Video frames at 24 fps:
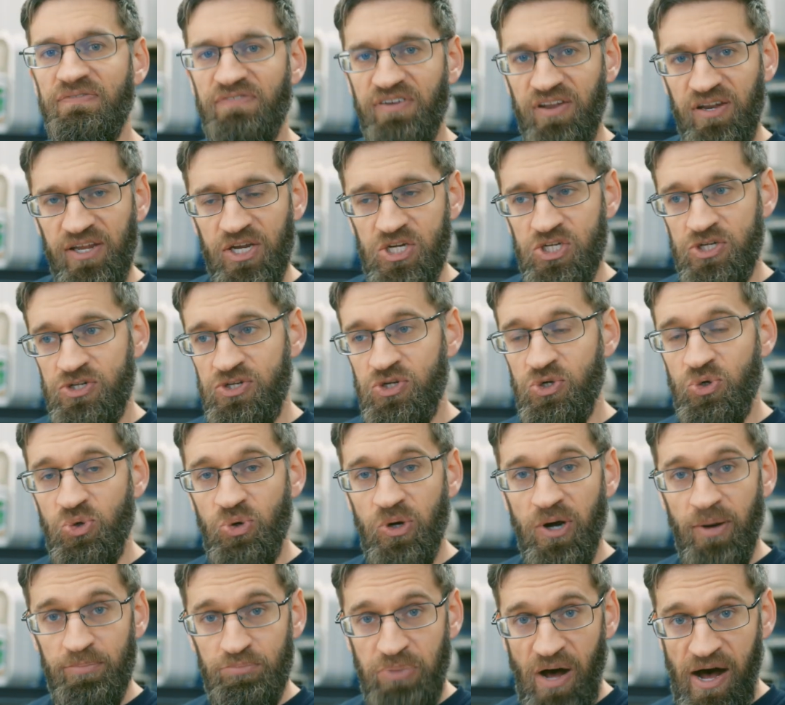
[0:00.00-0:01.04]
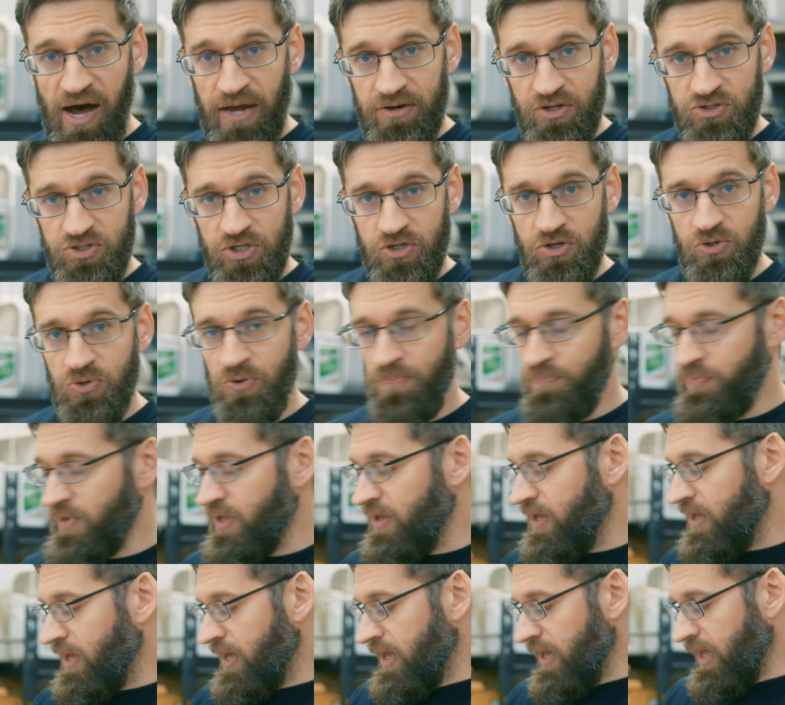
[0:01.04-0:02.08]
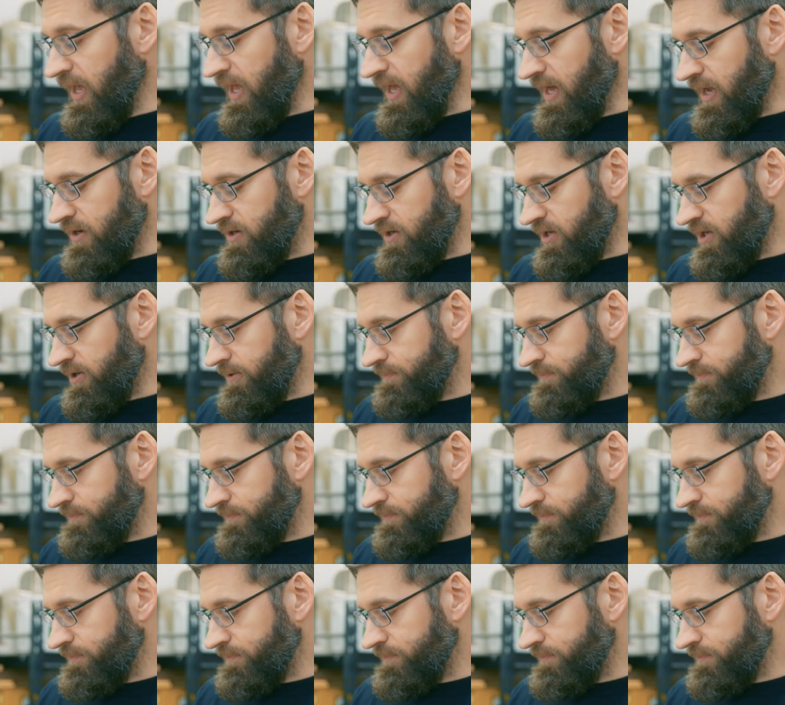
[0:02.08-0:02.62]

finish to bond to, and